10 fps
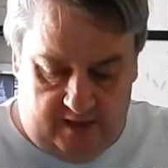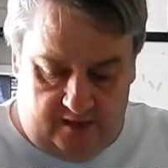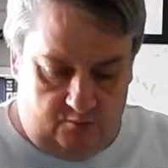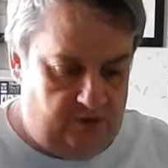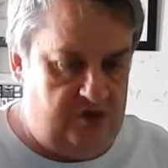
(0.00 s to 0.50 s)

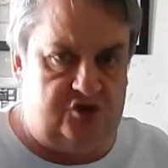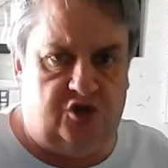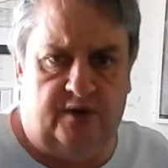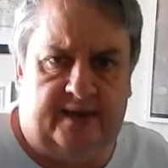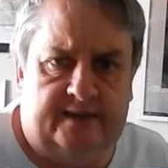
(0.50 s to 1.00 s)
So,
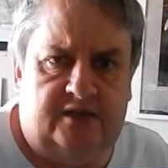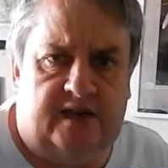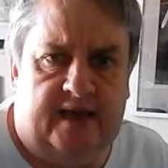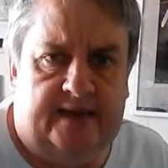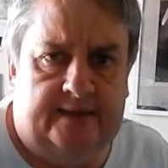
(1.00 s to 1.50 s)

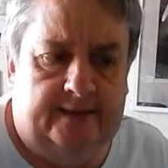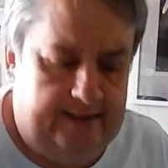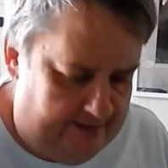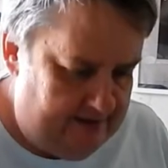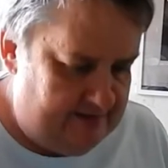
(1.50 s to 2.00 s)
anyway, what are you
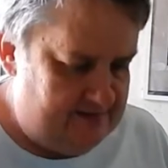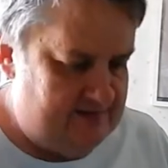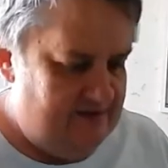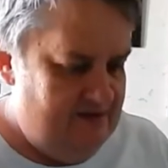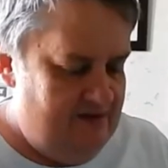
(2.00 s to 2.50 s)
doing
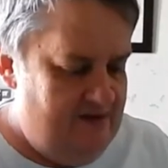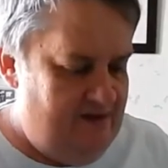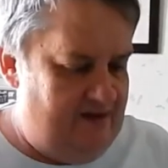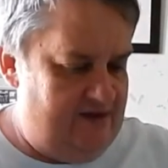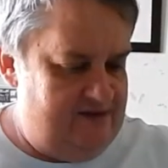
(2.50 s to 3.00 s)
today?
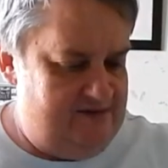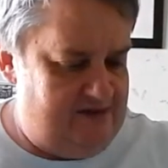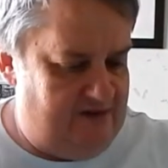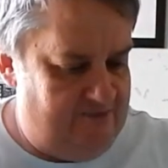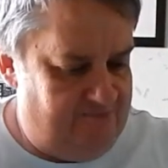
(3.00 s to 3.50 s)

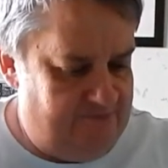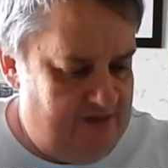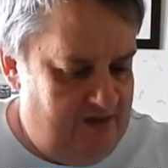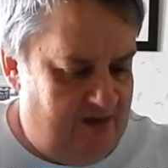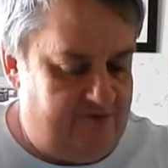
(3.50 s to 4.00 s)
Yes.
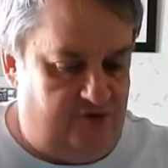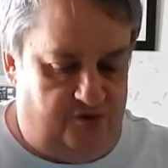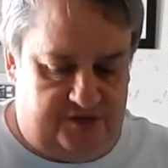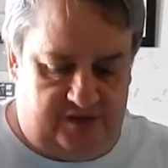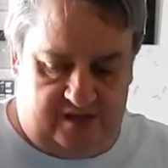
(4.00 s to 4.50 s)

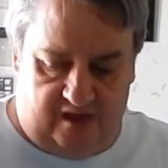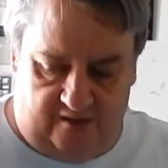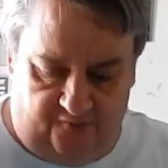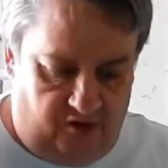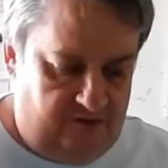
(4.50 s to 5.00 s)
And,
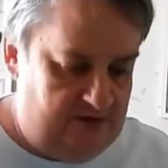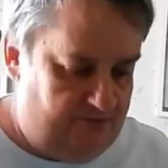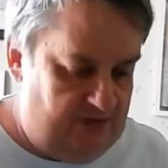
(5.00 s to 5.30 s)
of